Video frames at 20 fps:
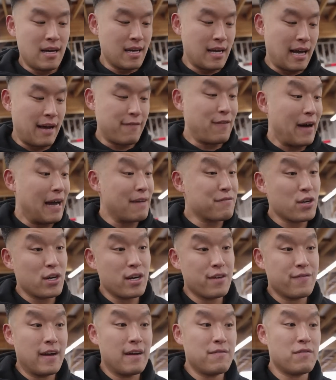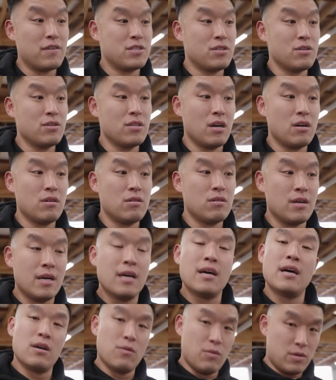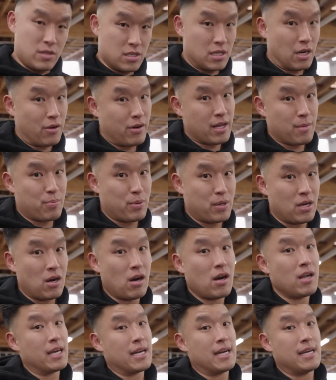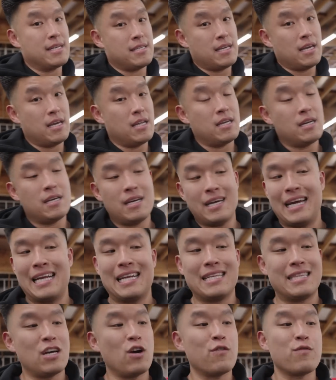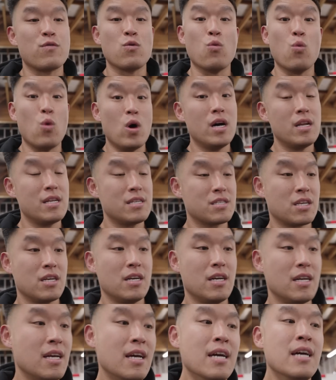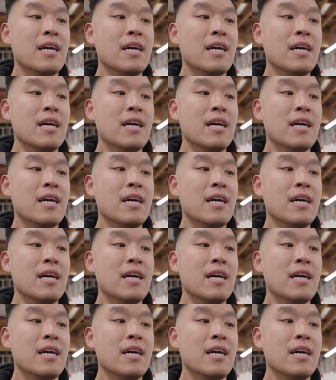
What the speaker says: Got 535 for two though, which is already a PR, like I said. Anything over one is good.